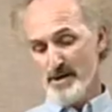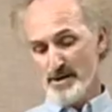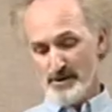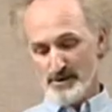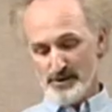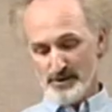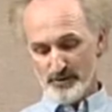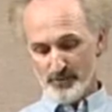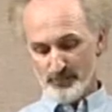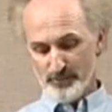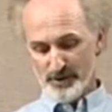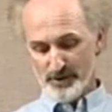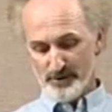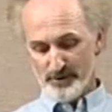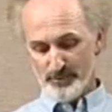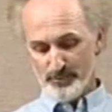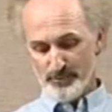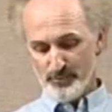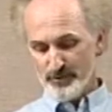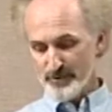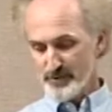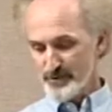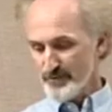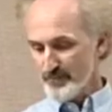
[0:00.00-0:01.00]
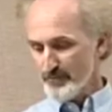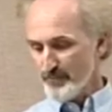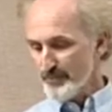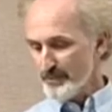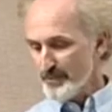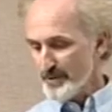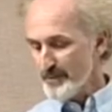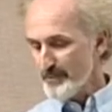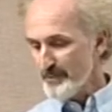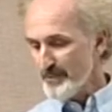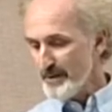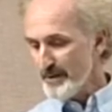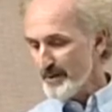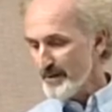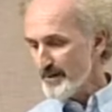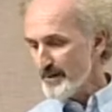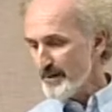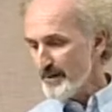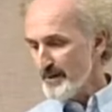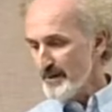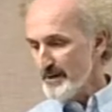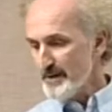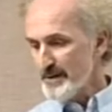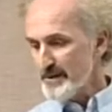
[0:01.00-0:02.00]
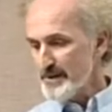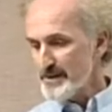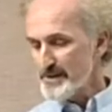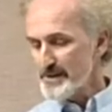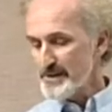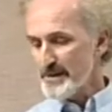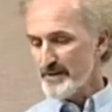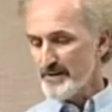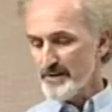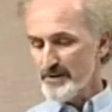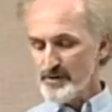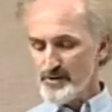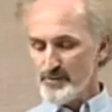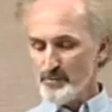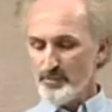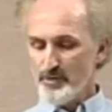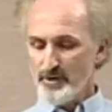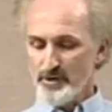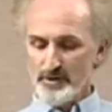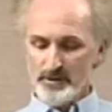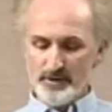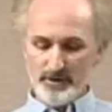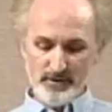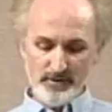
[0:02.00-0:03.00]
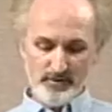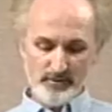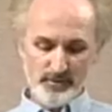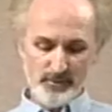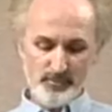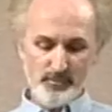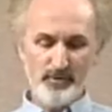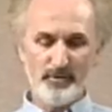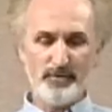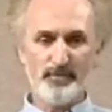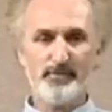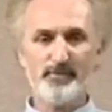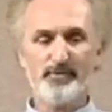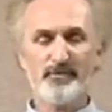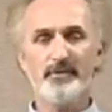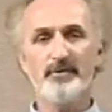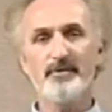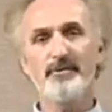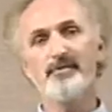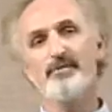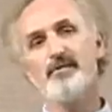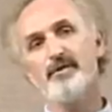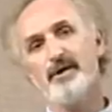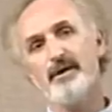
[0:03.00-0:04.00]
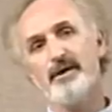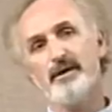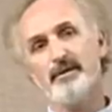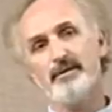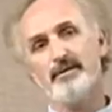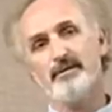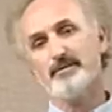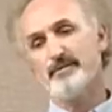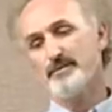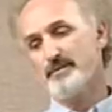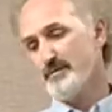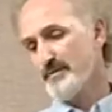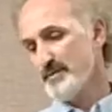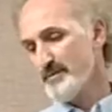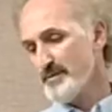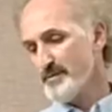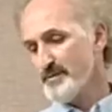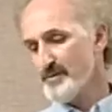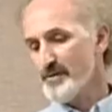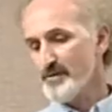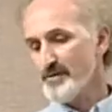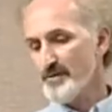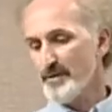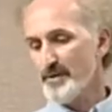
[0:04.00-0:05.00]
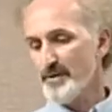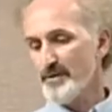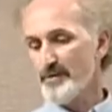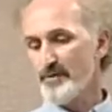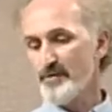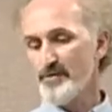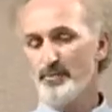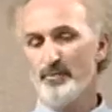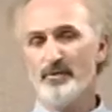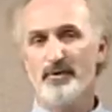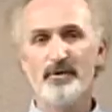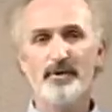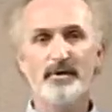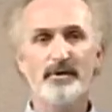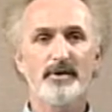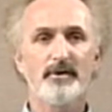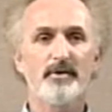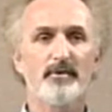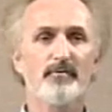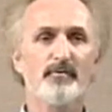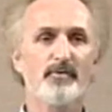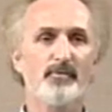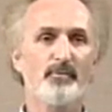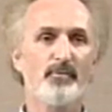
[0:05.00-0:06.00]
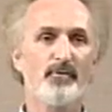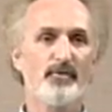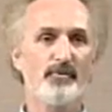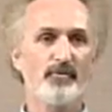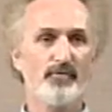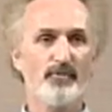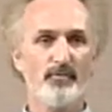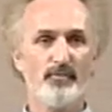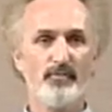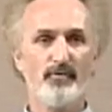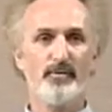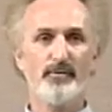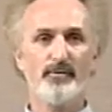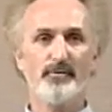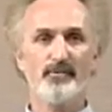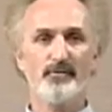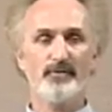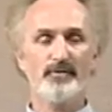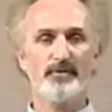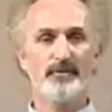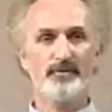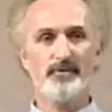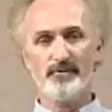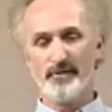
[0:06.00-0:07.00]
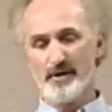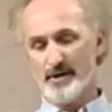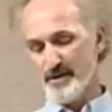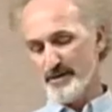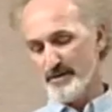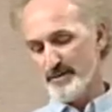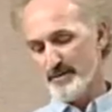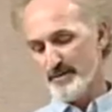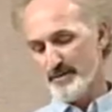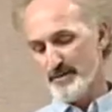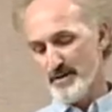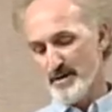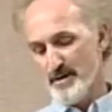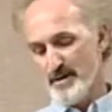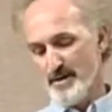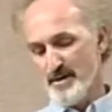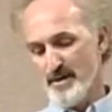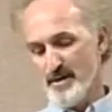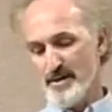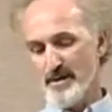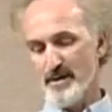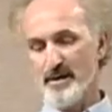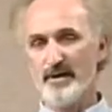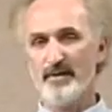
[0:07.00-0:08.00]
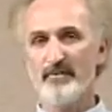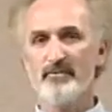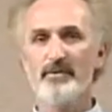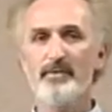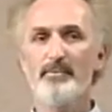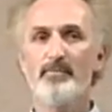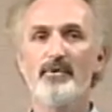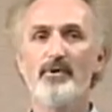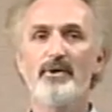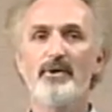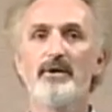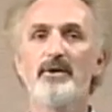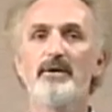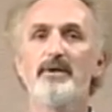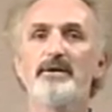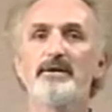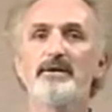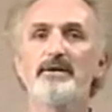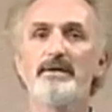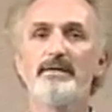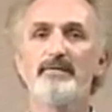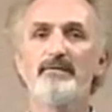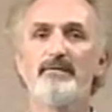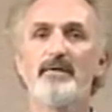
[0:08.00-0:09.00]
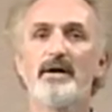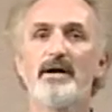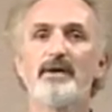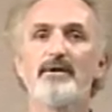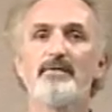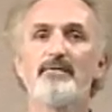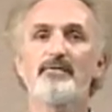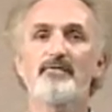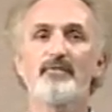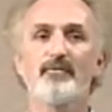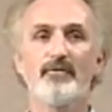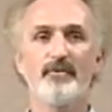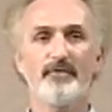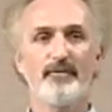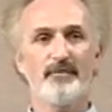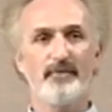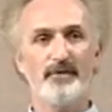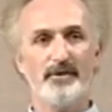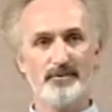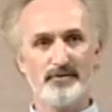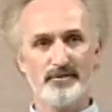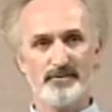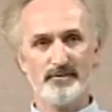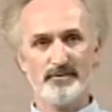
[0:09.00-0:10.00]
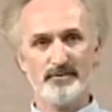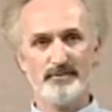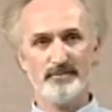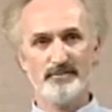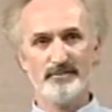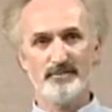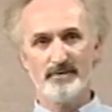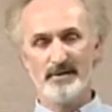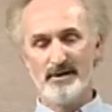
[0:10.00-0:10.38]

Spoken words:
So one of the points that we want to make is that this ball here was purposely designed, just like this ball here was purposely designed. Every ball evolves for a function.